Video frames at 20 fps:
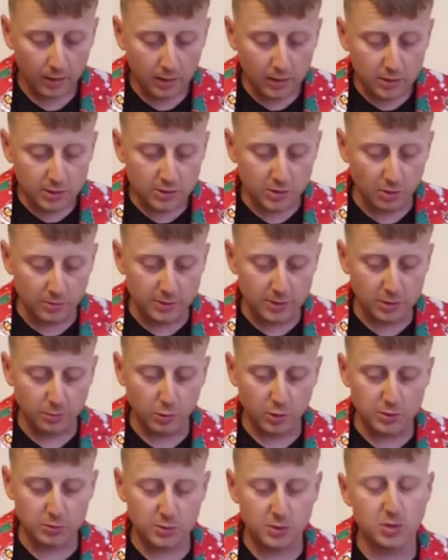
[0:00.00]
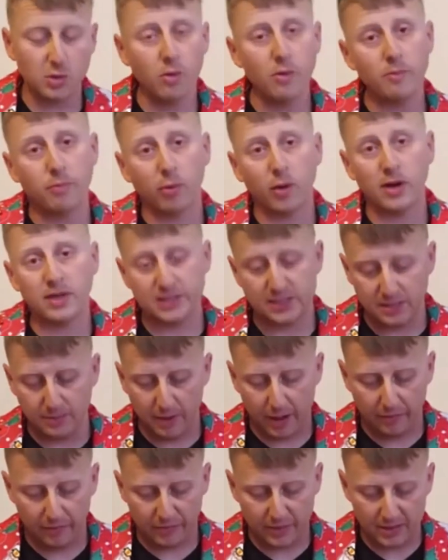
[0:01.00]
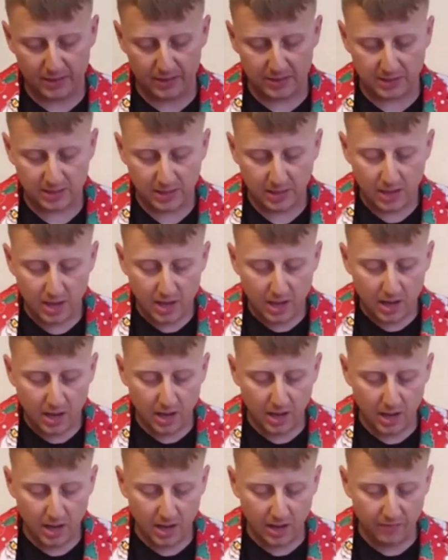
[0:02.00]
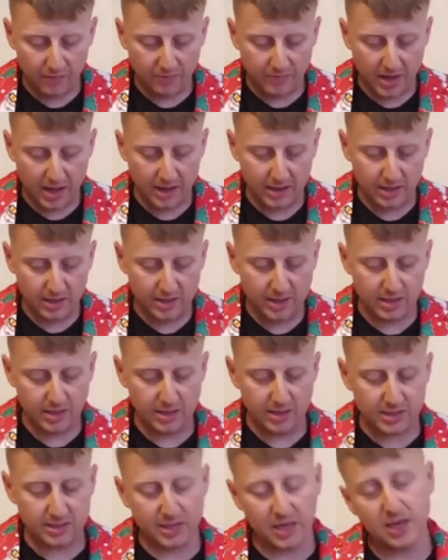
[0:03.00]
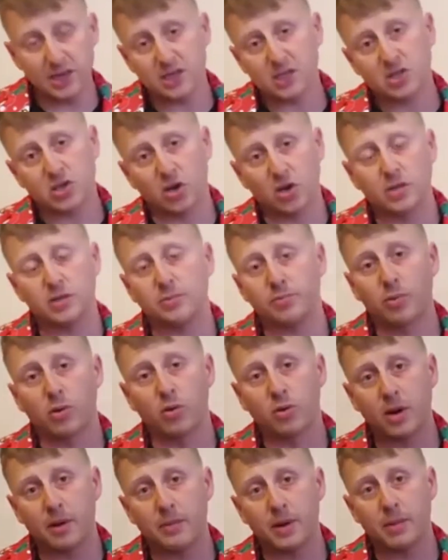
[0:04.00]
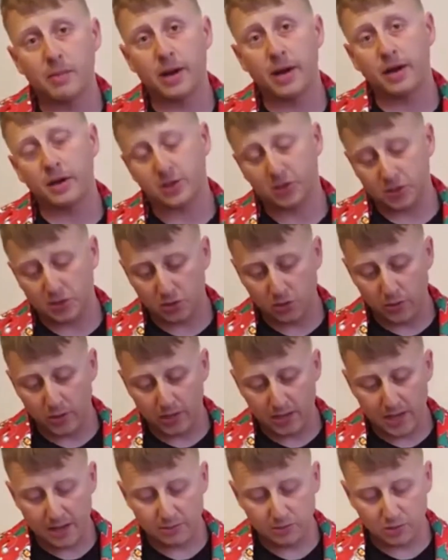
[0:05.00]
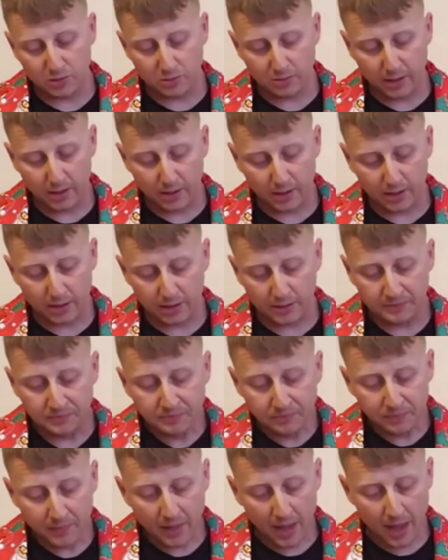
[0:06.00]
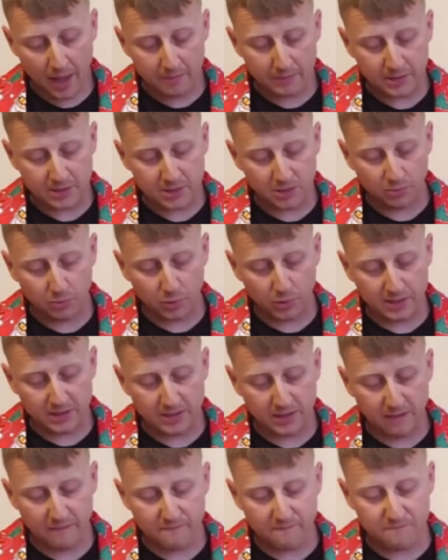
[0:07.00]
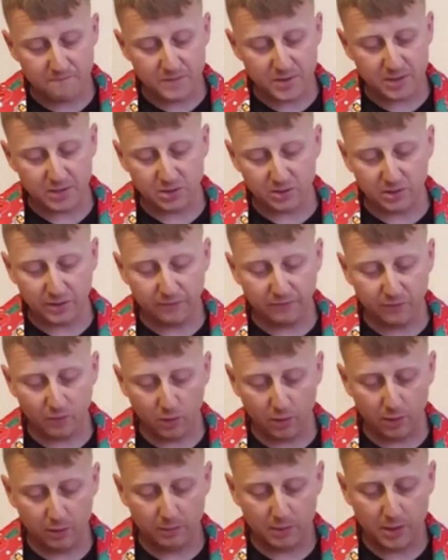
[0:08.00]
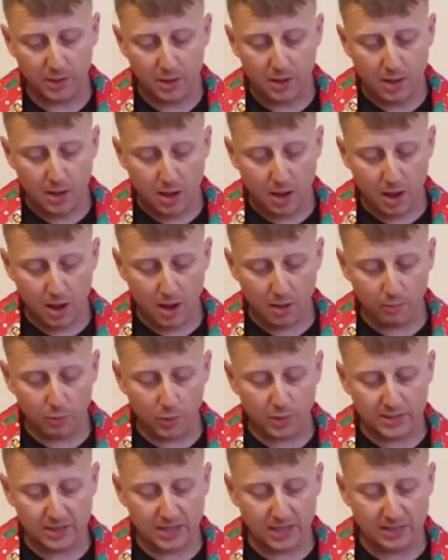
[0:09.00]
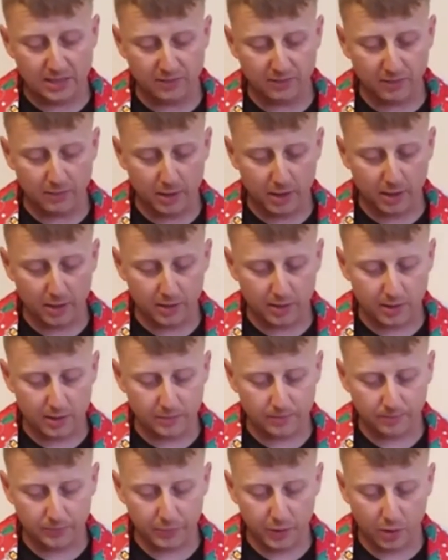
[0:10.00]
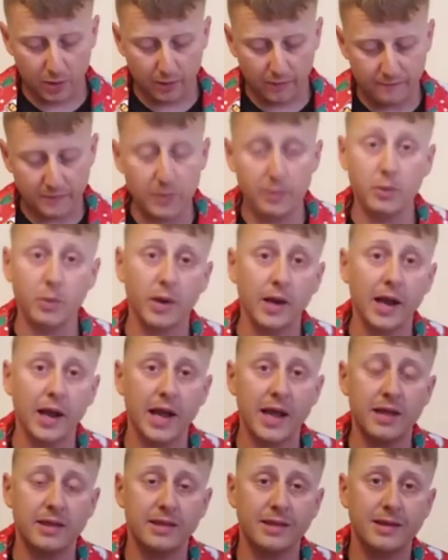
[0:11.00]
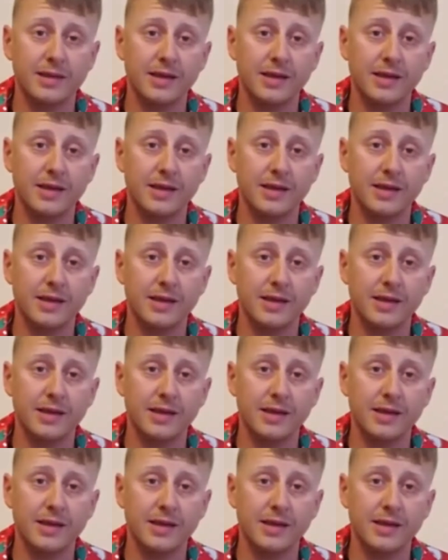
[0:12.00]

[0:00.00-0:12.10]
So Mr. Boyce was so impressed about this that he decided to start the program in America. So he came to America, and Mr. Boyce officially formed Boy Scouts of America on February 8th,